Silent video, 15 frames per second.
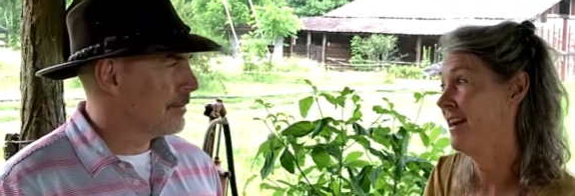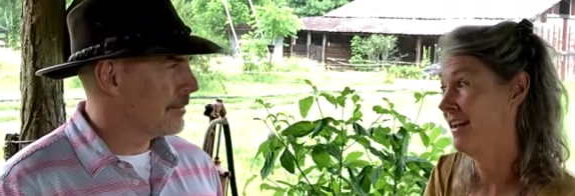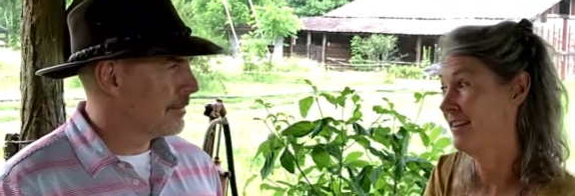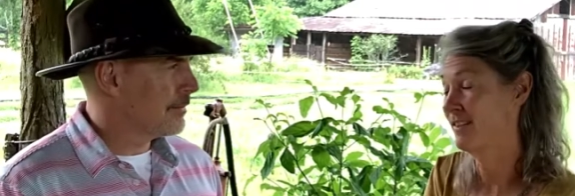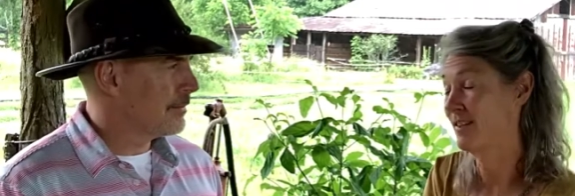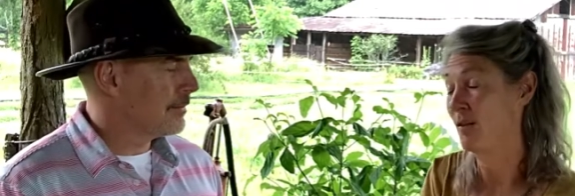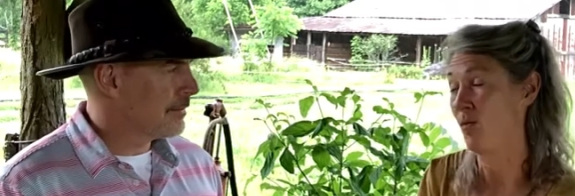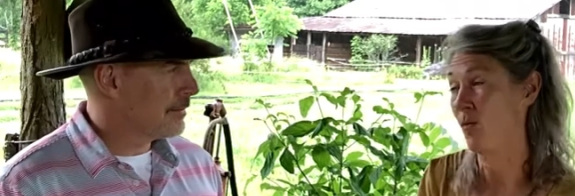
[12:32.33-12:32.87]
Speaker 1: and
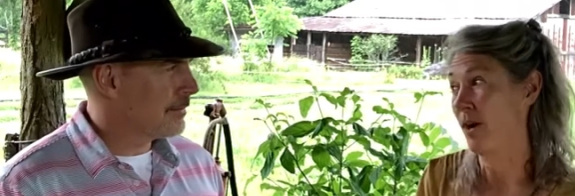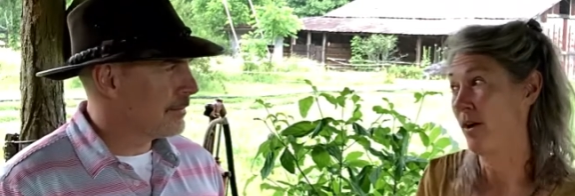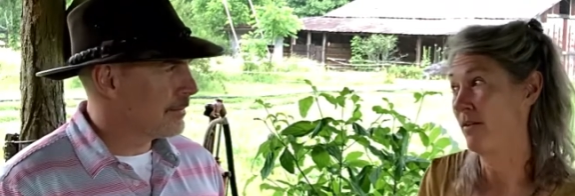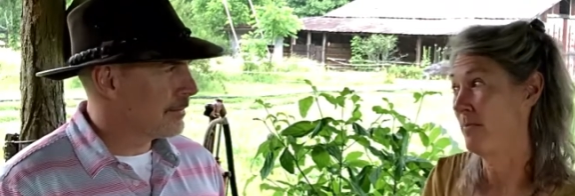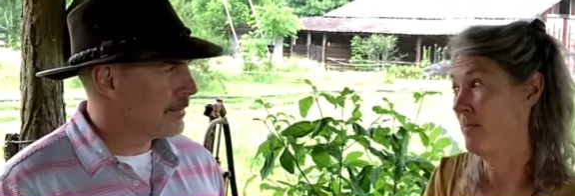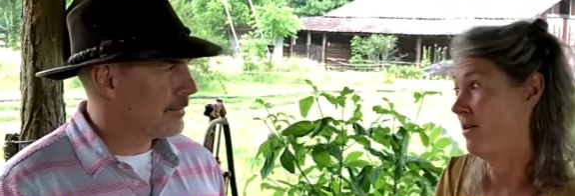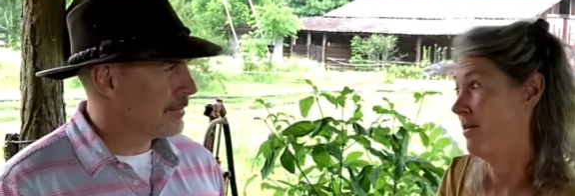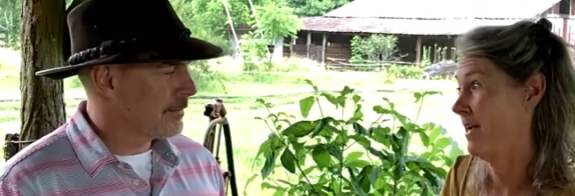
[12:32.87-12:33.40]
ask them where
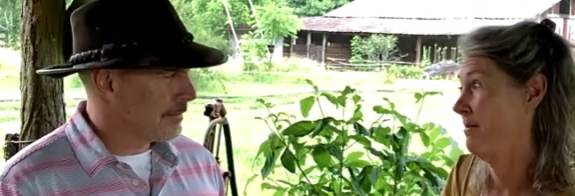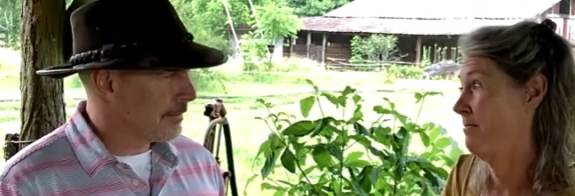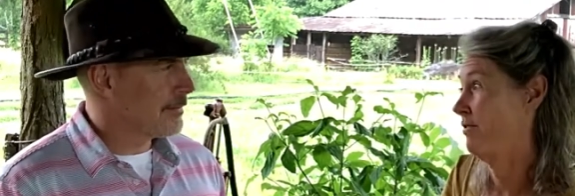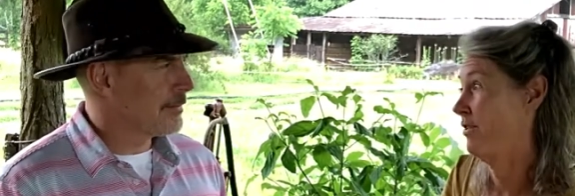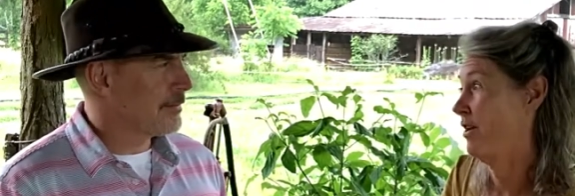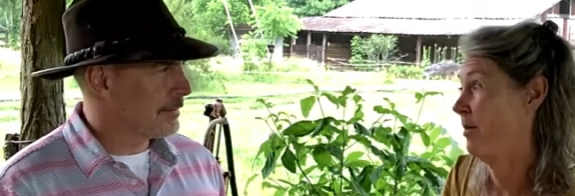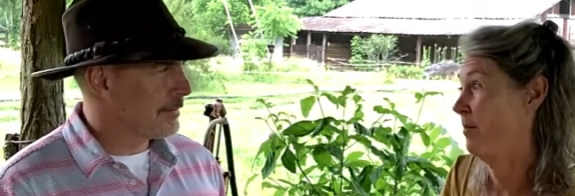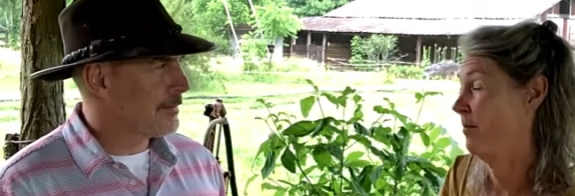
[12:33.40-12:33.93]
the milk came
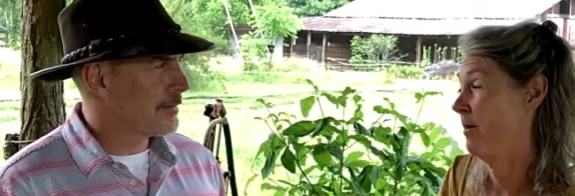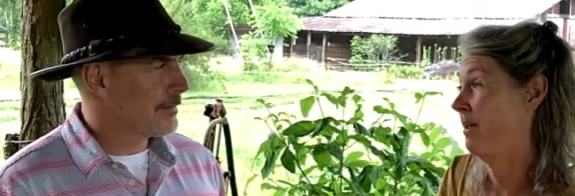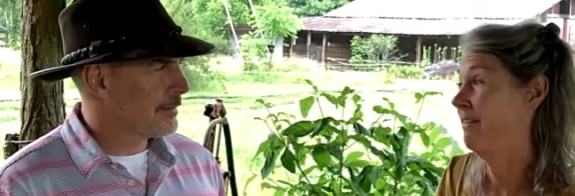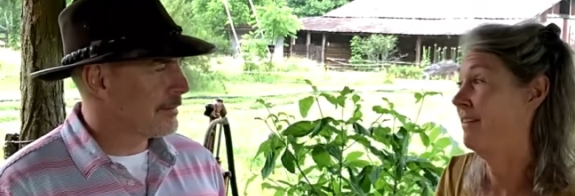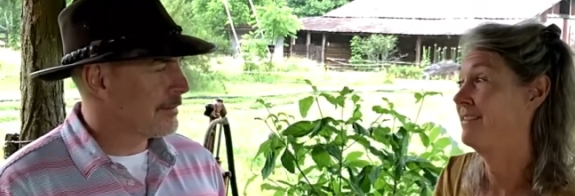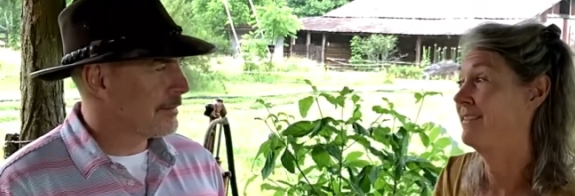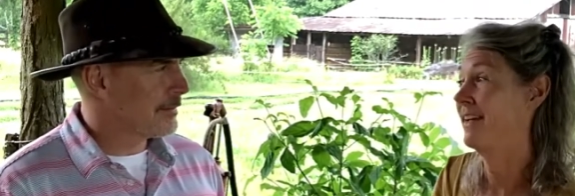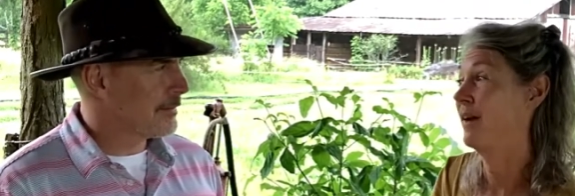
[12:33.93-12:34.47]
from and
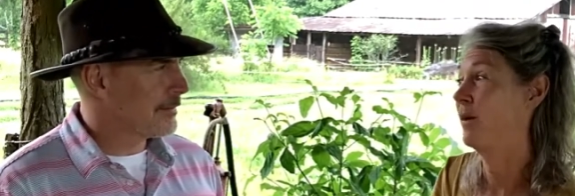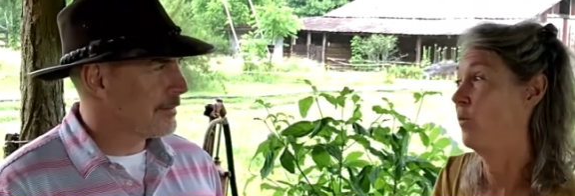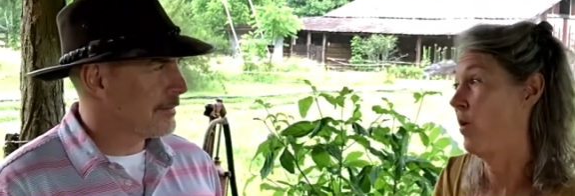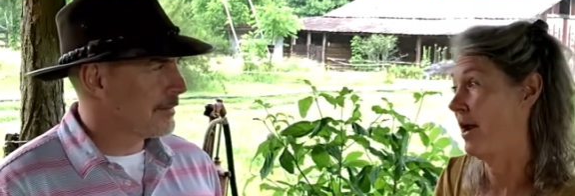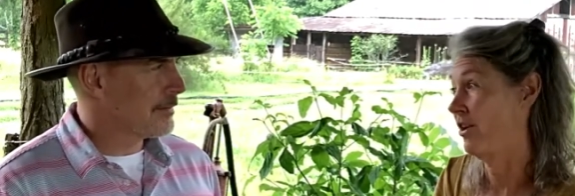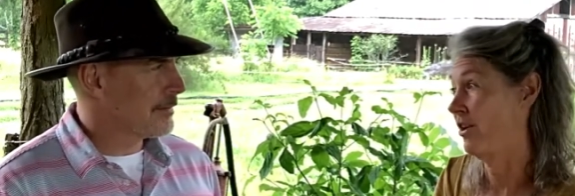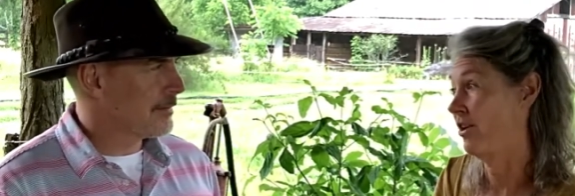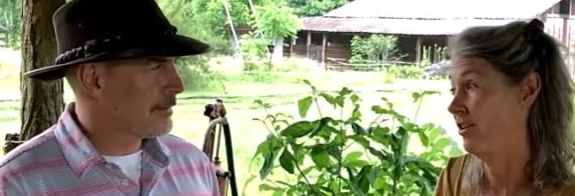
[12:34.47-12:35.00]
they say a
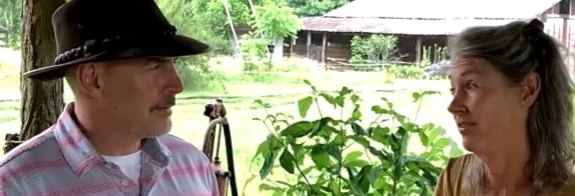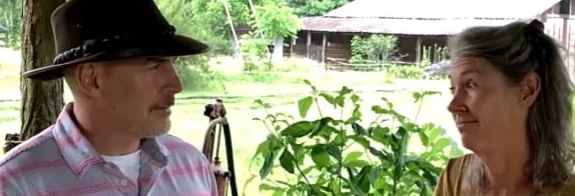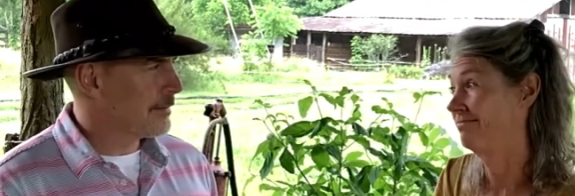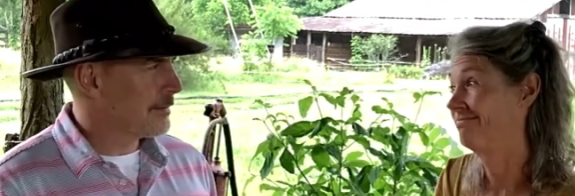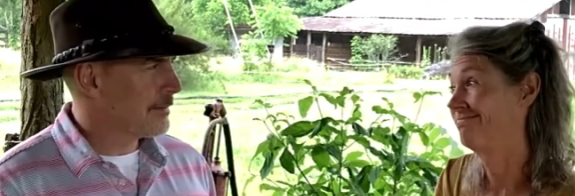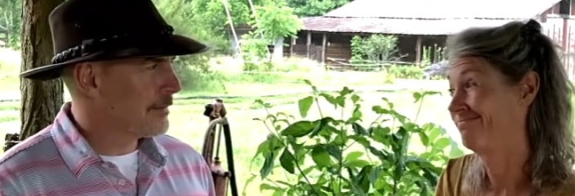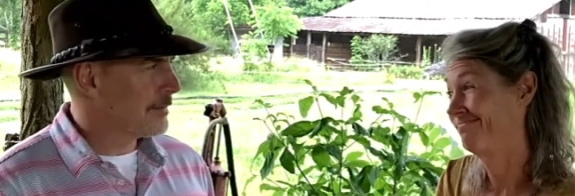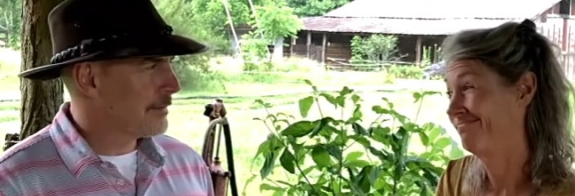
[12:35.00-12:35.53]
waiter.
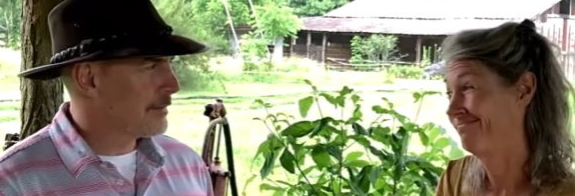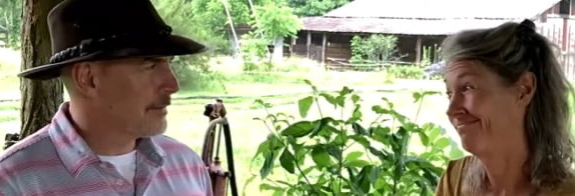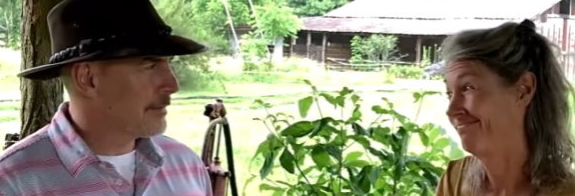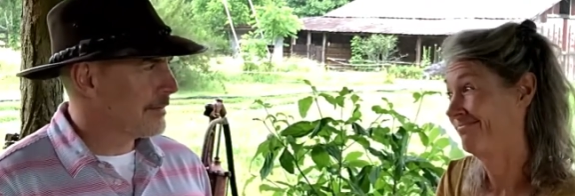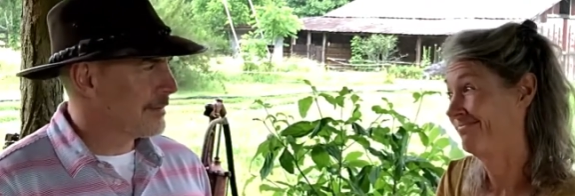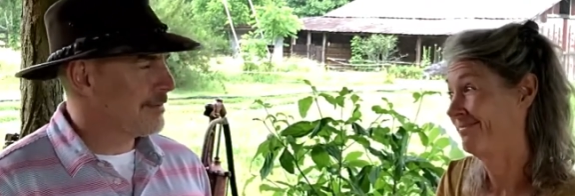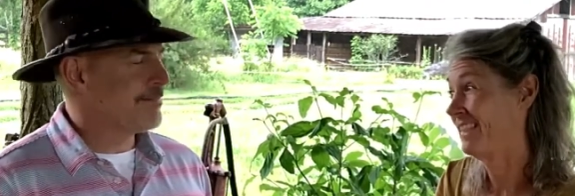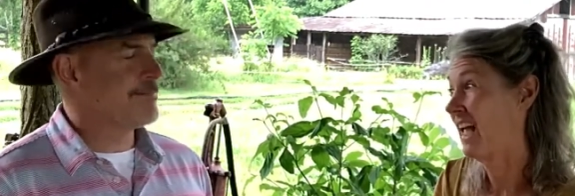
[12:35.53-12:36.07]

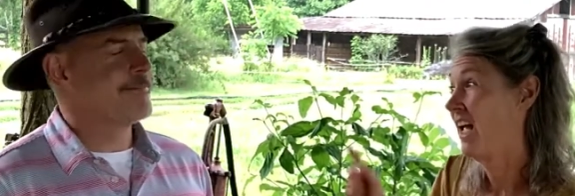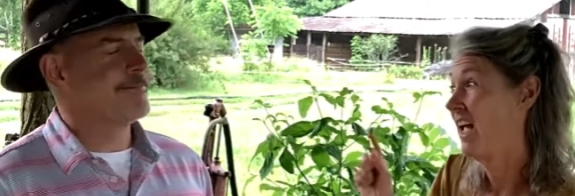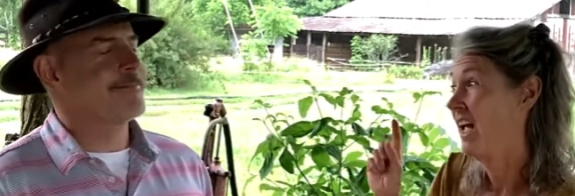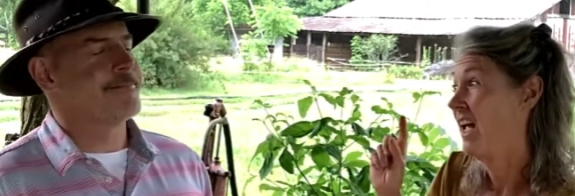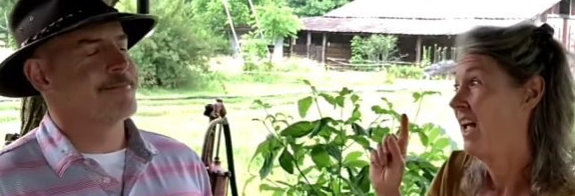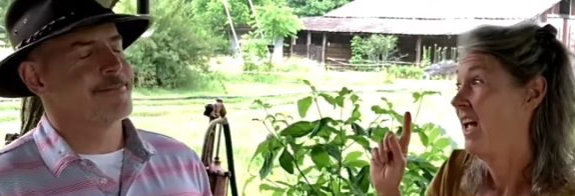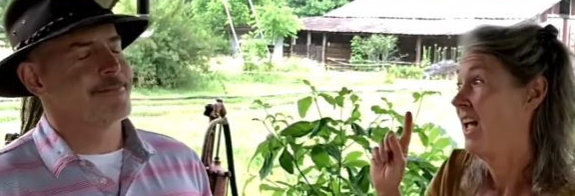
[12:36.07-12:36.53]
Mm